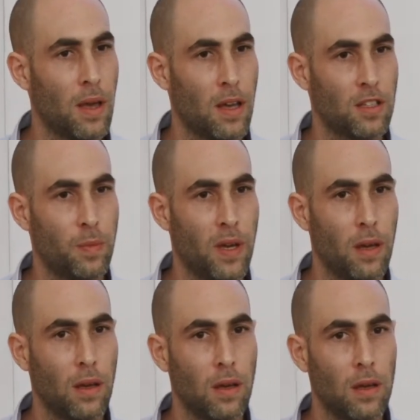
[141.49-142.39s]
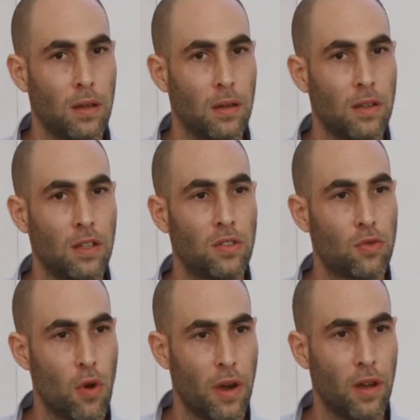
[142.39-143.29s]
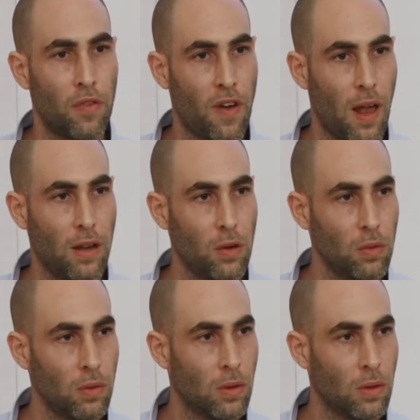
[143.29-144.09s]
has been destroying value